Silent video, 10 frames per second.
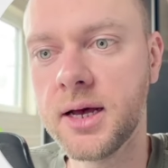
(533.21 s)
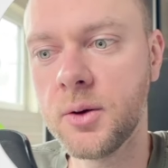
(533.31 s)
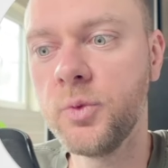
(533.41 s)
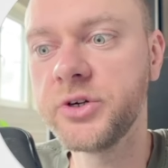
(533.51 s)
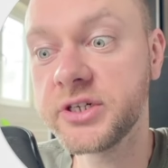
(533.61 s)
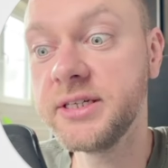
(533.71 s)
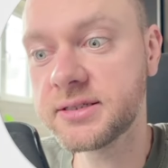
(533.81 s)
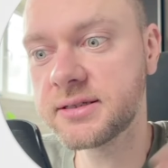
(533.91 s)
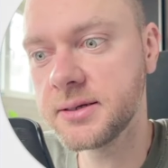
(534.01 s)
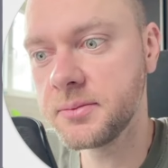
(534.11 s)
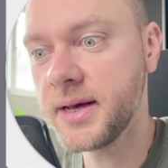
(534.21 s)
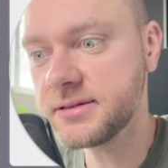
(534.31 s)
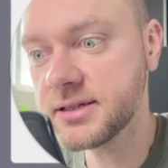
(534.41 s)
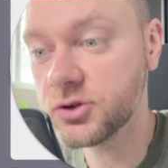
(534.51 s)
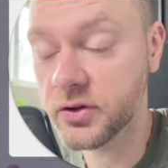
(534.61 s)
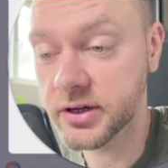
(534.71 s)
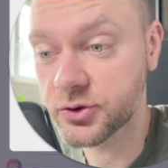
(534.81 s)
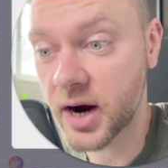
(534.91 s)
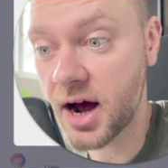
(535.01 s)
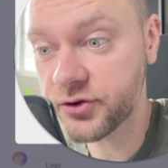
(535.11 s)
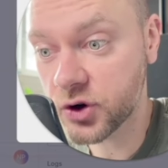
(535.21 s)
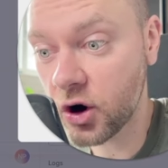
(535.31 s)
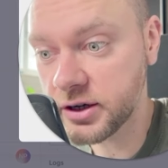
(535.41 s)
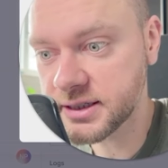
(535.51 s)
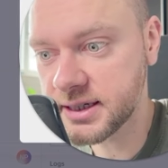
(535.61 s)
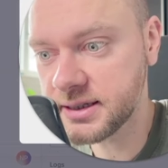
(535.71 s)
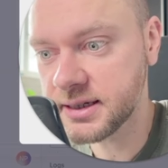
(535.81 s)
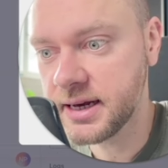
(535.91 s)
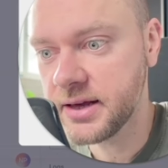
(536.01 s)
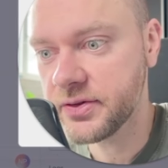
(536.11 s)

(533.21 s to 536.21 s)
message or the draft content.